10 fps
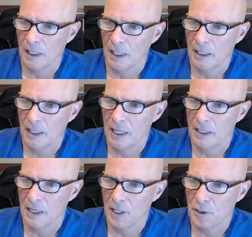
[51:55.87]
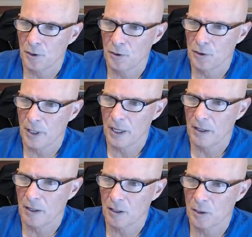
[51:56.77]
NA nitro
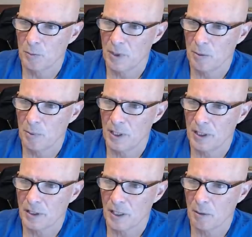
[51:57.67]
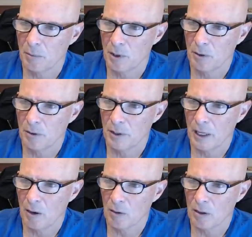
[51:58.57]
drag cars beat PSI blown
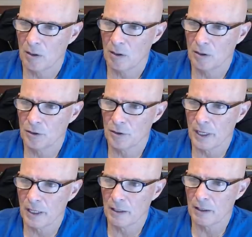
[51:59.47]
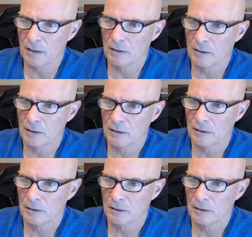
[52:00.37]
alcohol drag cars.